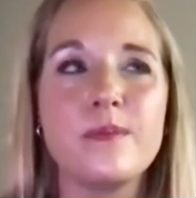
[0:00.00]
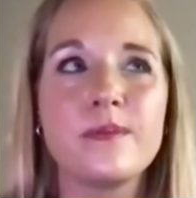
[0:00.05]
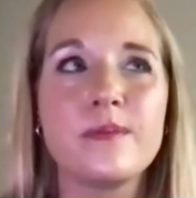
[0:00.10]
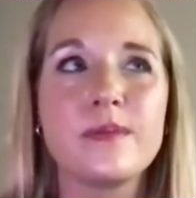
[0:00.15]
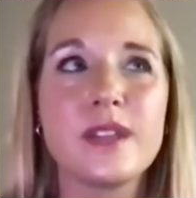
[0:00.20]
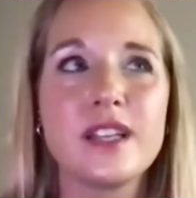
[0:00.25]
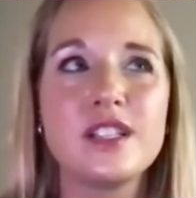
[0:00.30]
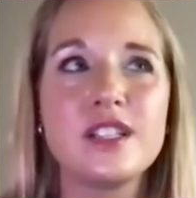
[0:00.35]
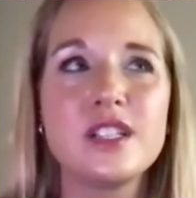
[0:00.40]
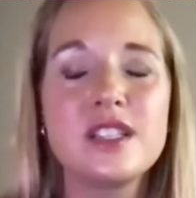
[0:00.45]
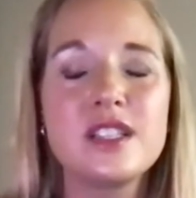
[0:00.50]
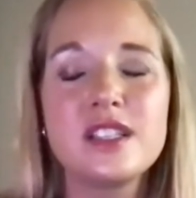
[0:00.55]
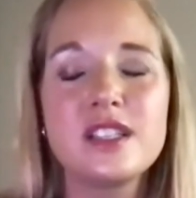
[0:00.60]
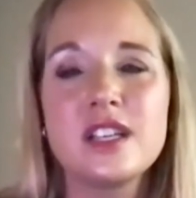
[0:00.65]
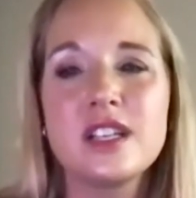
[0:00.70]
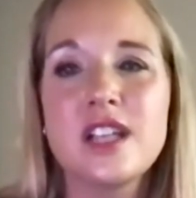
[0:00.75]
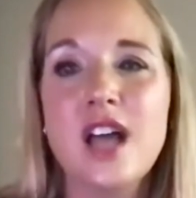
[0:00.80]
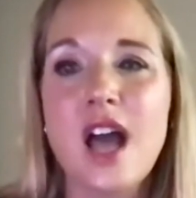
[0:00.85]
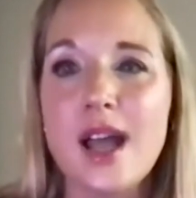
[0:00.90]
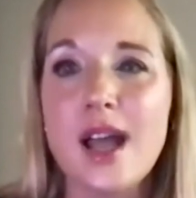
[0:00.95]
it's just such a
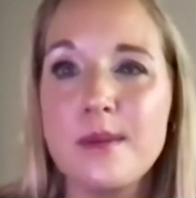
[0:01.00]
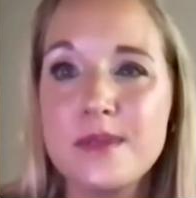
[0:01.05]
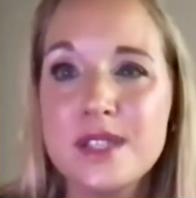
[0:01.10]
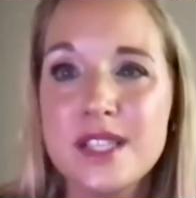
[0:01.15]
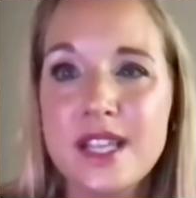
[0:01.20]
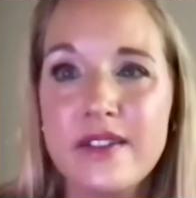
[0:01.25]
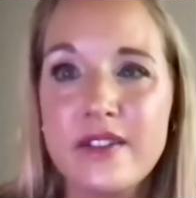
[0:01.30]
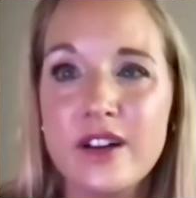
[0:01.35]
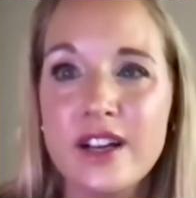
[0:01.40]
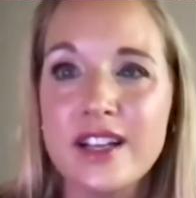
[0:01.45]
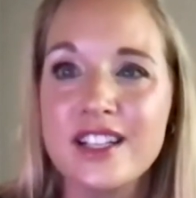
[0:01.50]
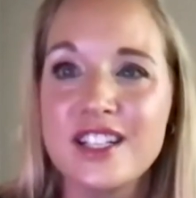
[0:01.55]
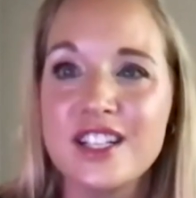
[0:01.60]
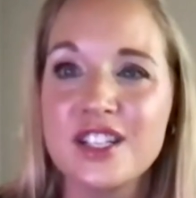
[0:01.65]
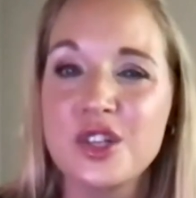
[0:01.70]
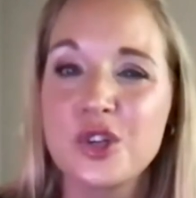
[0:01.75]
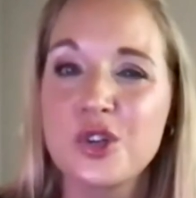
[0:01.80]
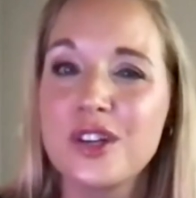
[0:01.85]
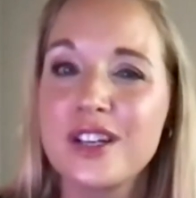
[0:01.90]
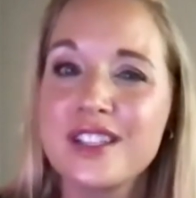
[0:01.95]
time saver, and
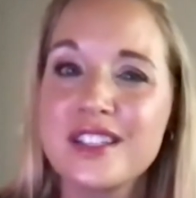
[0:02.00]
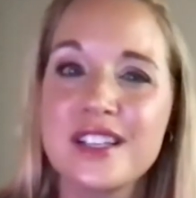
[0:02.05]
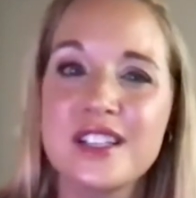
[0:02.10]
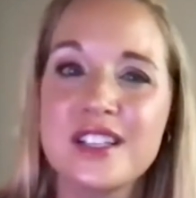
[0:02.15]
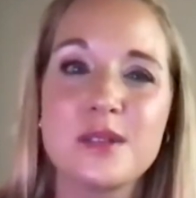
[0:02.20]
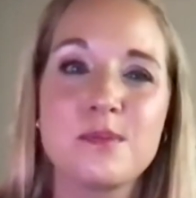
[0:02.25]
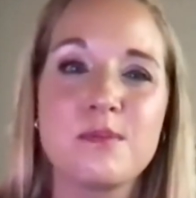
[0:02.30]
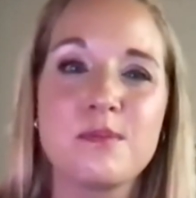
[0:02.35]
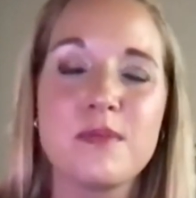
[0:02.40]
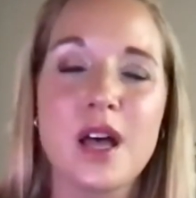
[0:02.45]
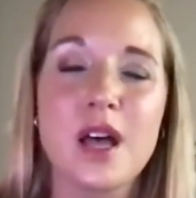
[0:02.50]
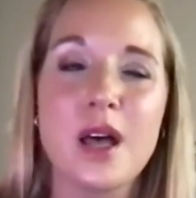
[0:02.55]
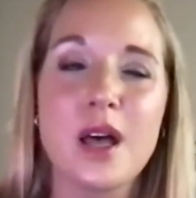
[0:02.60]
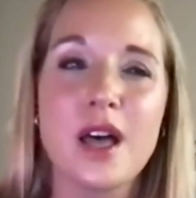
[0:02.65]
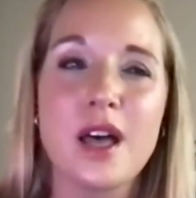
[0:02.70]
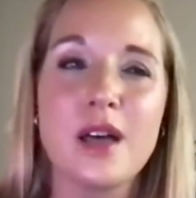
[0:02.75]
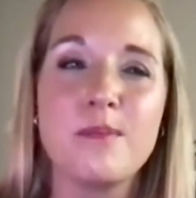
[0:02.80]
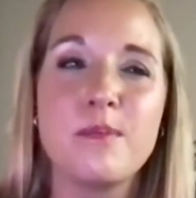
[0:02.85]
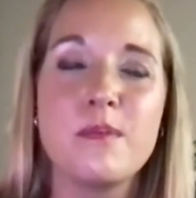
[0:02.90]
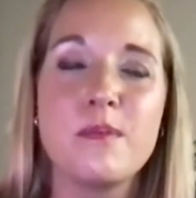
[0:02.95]
just creates such
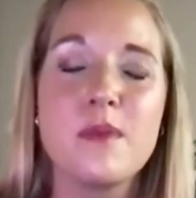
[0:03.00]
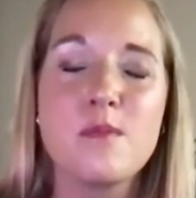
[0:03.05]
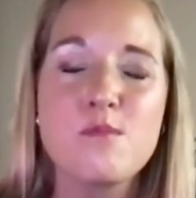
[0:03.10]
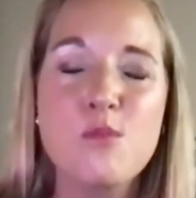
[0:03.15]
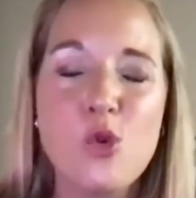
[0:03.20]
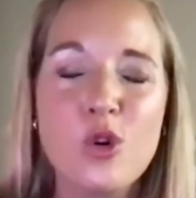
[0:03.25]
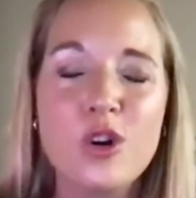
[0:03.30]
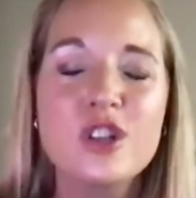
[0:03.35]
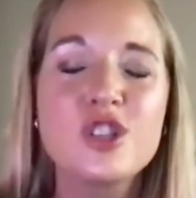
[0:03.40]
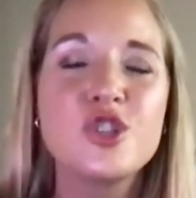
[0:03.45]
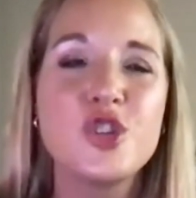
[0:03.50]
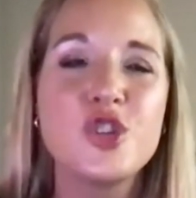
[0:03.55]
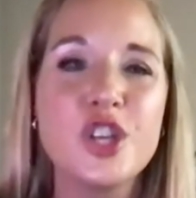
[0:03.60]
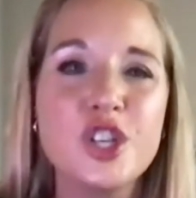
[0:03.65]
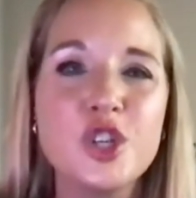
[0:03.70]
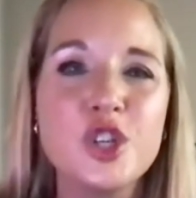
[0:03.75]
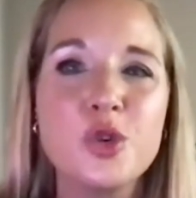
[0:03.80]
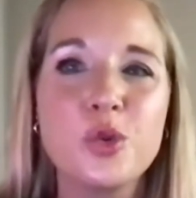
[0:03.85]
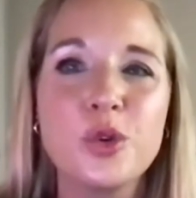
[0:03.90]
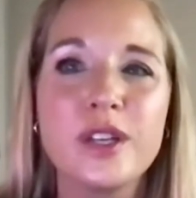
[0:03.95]
a more
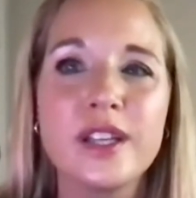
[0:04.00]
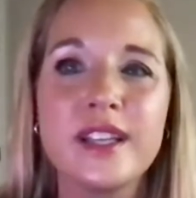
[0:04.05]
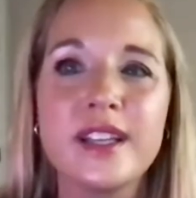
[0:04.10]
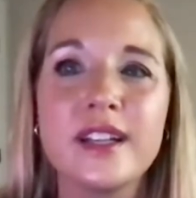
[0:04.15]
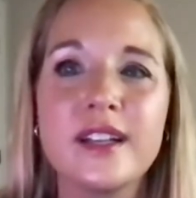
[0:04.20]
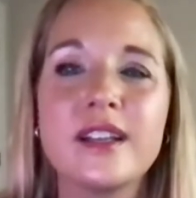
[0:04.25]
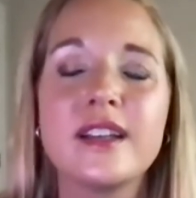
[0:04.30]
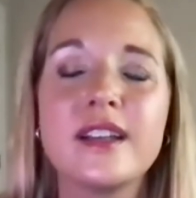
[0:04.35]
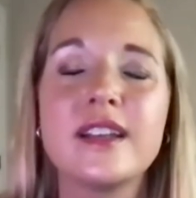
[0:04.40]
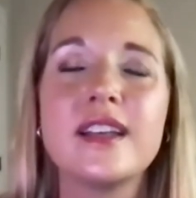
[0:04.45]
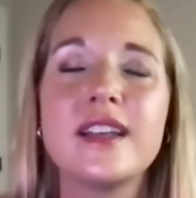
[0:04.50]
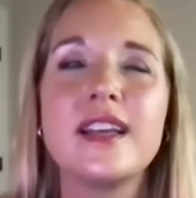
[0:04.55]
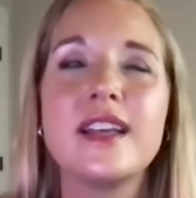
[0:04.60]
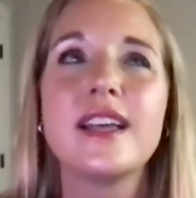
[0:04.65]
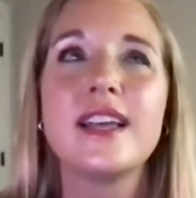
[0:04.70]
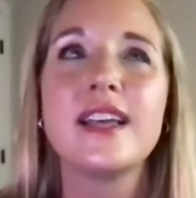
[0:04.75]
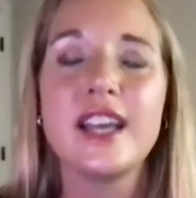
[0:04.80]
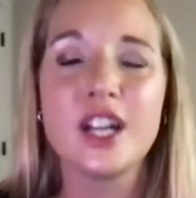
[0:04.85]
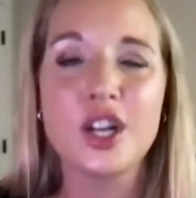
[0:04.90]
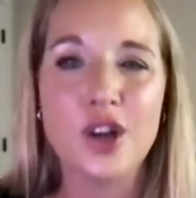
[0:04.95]
genuine
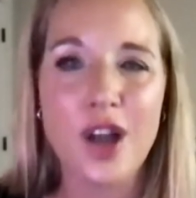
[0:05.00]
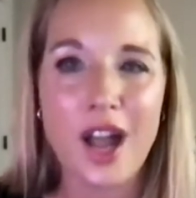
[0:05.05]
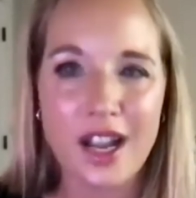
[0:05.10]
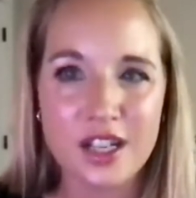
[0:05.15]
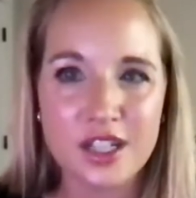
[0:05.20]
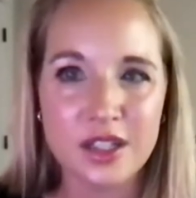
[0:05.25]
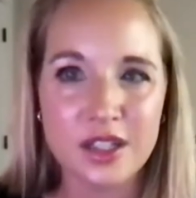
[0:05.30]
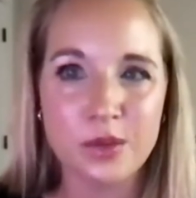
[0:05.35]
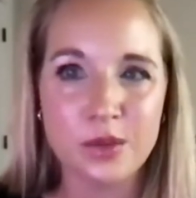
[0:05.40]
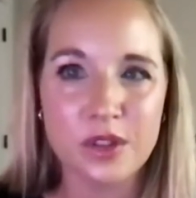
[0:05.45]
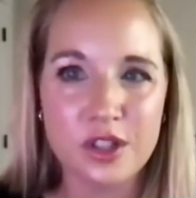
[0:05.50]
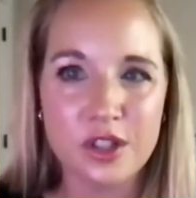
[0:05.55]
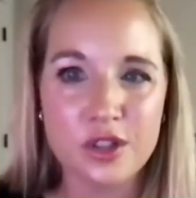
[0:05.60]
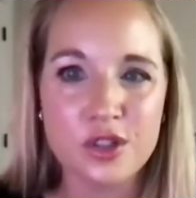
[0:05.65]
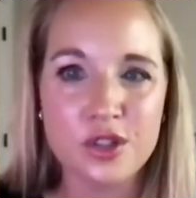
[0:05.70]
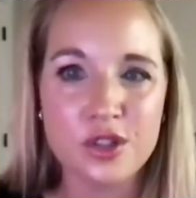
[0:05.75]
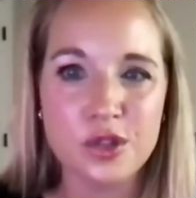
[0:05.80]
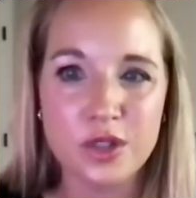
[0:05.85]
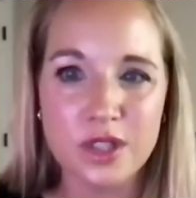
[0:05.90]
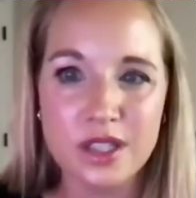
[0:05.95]
interaction with your
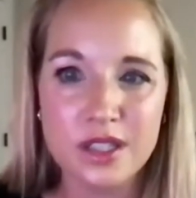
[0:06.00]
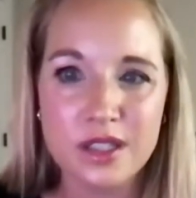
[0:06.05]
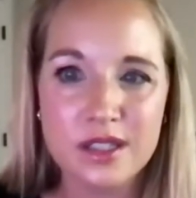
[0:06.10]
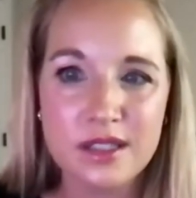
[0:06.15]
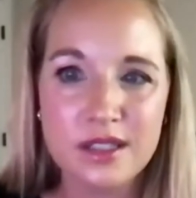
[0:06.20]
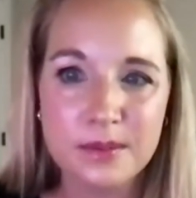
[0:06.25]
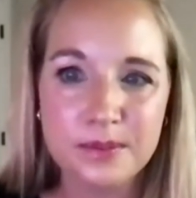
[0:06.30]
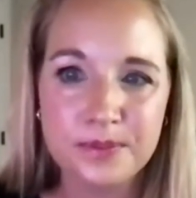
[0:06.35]
students.